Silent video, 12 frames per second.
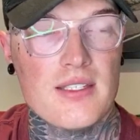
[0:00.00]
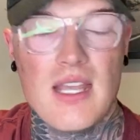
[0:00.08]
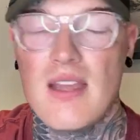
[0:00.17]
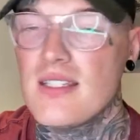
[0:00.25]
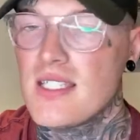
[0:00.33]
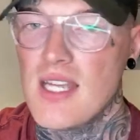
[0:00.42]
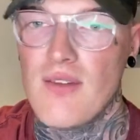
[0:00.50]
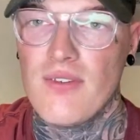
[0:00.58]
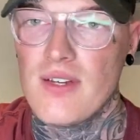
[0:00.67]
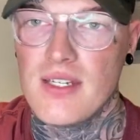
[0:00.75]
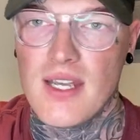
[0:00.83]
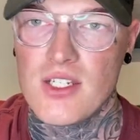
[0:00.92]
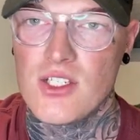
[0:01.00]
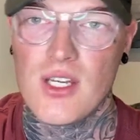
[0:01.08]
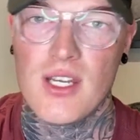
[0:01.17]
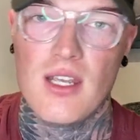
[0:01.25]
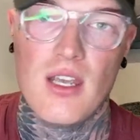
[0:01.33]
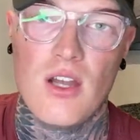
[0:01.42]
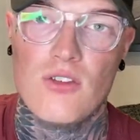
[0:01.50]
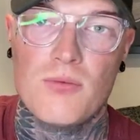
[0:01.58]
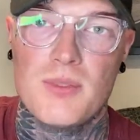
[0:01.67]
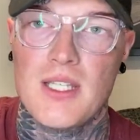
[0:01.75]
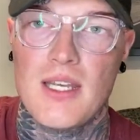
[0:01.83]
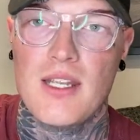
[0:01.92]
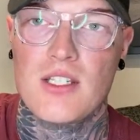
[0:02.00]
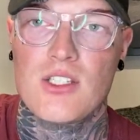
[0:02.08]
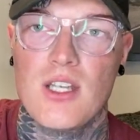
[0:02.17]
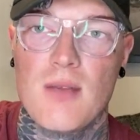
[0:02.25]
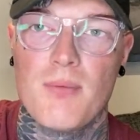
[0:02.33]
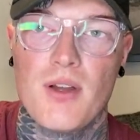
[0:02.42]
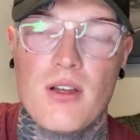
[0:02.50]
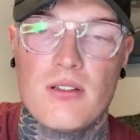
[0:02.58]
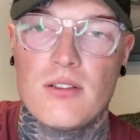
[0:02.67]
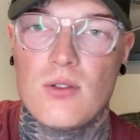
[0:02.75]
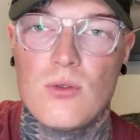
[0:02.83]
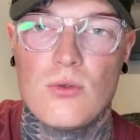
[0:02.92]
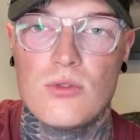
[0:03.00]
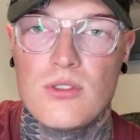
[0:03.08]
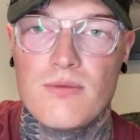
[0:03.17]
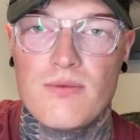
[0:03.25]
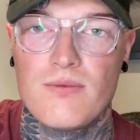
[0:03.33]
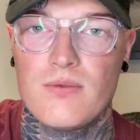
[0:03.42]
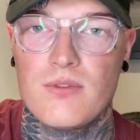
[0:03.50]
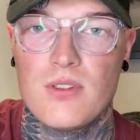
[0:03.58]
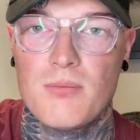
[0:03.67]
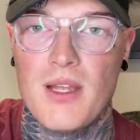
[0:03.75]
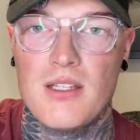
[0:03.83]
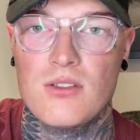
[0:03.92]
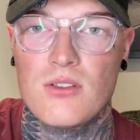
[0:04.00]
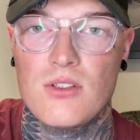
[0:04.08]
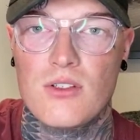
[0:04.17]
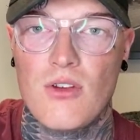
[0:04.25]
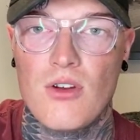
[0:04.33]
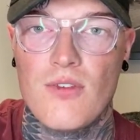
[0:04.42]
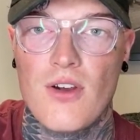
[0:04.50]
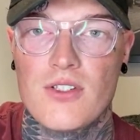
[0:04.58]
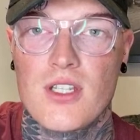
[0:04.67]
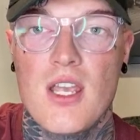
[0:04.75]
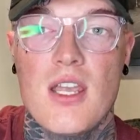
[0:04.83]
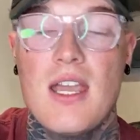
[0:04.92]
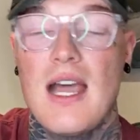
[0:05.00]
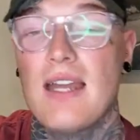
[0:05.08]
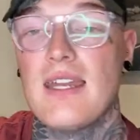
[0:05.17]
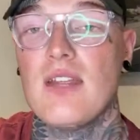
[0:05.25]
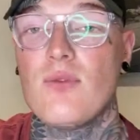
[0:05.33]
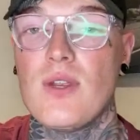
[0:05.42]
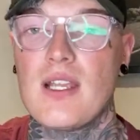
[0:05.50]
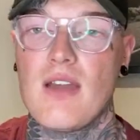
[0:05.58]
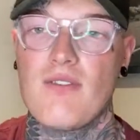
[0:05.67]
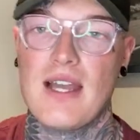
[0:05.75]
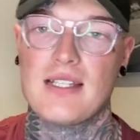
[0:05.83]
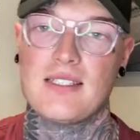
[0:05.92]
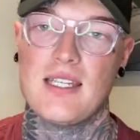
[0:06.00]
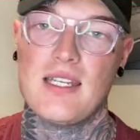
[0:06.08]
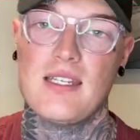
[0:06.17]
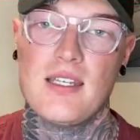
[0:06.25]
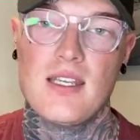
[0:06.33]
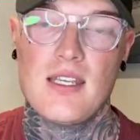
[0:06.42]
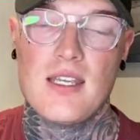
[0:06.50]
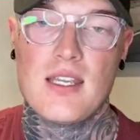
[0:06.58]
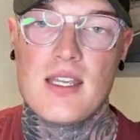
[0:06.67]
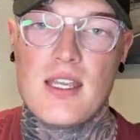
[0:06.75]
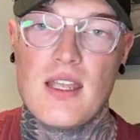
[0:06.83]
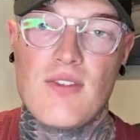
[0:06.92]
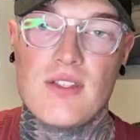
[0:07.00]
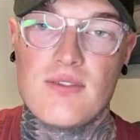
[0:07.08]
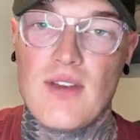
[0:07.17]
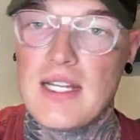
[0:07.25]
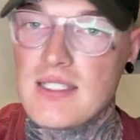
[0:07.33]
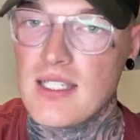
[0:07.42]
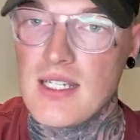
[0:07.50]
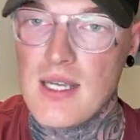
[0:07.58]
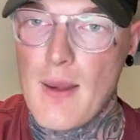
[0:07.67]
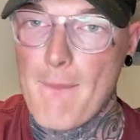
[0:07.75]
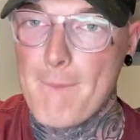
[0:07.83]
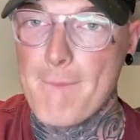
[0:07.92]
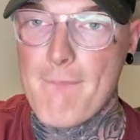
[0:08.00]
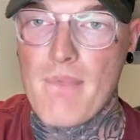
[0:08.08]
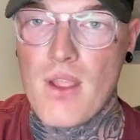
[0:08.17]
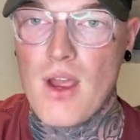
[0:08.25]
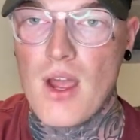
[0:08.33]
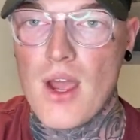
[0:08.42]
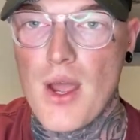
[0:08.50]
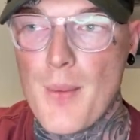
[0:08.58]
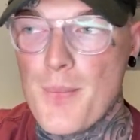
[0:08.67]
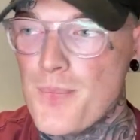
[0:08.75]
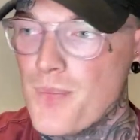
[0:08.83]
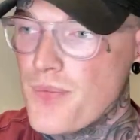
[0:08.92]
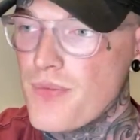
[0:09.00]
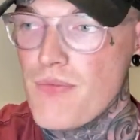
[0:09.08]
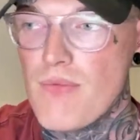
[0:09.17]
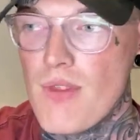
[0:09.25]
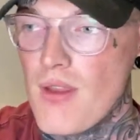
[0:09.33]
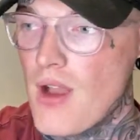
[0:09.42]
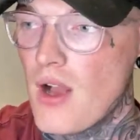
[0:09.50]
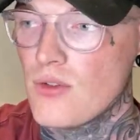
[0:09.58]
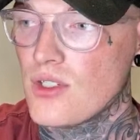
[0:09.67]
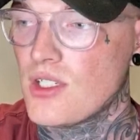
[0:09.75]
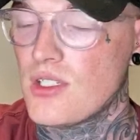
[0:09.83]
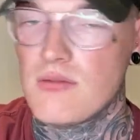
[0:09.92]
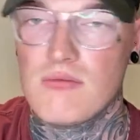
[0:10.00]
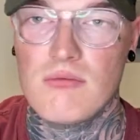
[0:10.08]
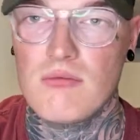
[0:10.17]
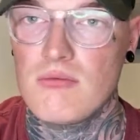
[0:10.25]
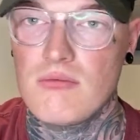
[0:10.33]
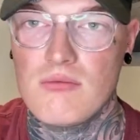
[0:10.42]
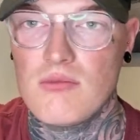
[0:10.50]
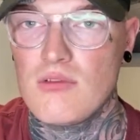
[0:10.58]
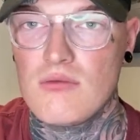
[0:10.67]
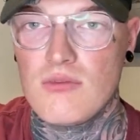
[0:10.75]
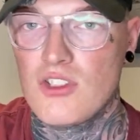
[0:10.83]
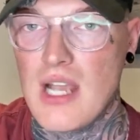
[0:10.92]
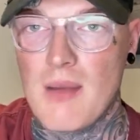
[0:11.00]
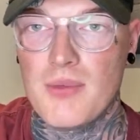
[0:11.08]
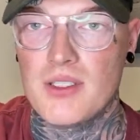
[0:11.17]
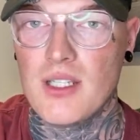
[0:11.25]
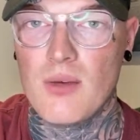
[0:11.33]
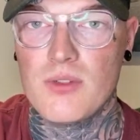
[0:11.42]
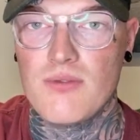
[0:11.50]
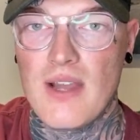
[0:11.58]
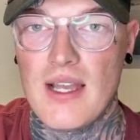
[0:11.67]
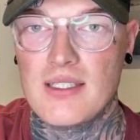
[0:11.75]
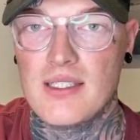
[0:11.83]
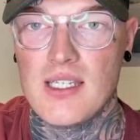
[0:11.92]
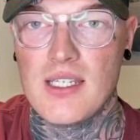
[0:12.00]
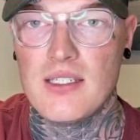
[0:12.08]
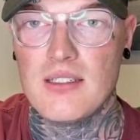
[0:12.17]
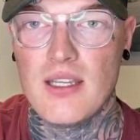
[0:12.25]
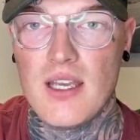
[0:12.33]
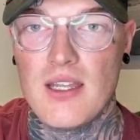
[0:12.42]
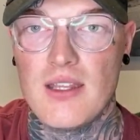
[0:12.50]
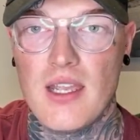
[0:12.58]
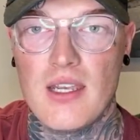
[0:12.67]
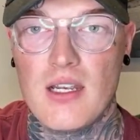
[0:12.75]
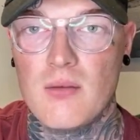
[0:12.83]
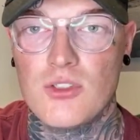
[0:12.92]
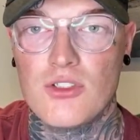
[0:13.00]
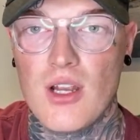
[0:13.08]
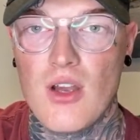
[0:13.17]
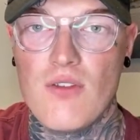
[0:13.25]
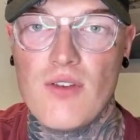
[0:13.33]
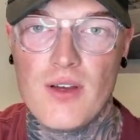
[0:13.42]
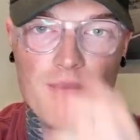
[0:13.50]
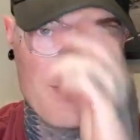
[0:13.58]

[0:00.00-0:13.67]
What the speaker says: Definitely next year, 100% next year, but all depends on the coronavirus. And if we get a vaccine, if there's a vaccine, I'll just jab myself with the vaccine and then come straight over.